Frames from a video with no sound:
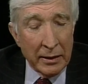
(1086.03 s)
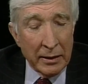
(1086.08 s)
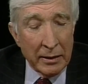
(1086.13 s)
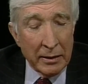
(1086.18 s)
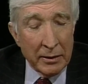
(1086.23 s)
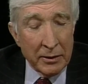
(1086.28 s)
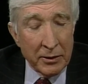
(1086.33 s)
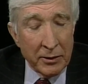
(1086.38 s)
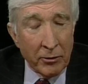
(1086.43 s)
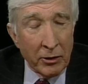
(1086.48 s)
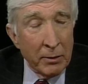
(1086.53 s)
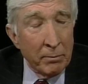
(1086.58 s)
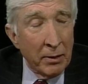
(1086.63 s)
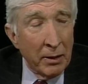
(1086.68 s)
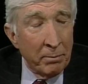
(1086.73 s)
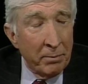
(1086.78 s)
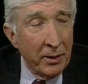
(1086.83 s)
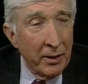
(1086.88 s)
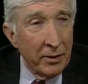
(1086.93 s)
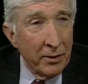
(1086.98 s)
Uh, story
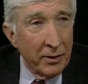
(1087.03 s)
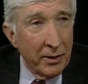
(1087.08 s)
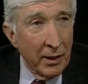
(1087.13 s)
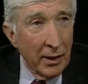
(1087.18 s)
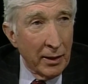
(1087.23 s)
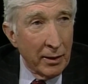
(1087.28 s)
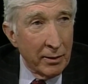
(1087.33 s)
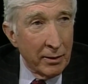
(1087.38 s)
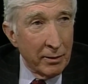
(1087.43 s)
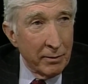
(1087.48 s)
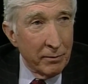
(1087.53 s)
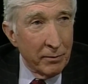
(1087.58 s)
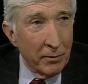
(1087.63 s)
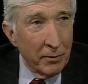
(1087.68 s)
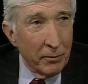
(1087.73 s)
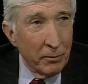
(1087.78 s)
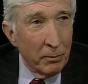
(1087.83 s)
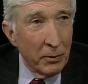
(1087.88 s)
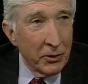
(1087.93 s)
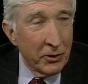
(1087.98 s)
by Peter Taylor,
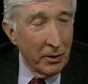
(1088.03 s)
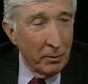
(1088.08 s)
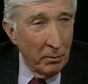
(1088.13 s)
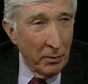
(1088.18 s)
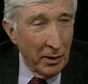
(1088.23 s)
much mm-hmm.